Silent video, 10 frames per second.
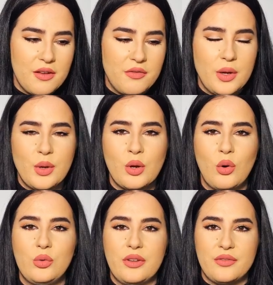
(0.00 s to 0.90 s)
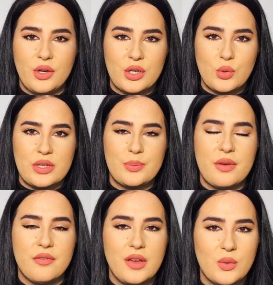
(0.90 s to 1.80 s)
very cold and very crisp
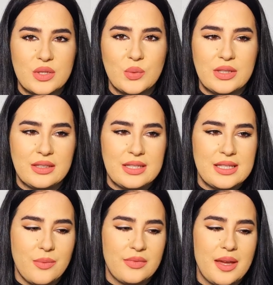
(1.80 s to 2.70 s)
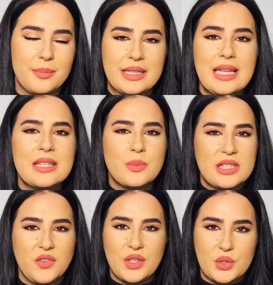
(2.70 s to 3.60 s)
and very sweet at the same time, but that
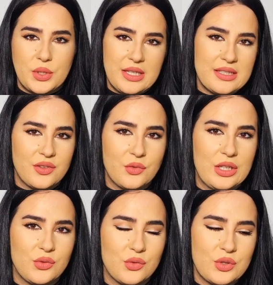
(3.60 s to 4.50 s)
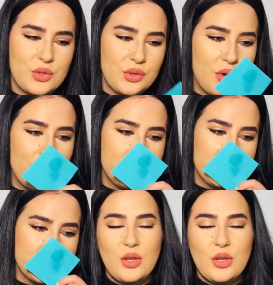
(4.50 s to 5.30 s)
specific sweetness of red fruit, you know?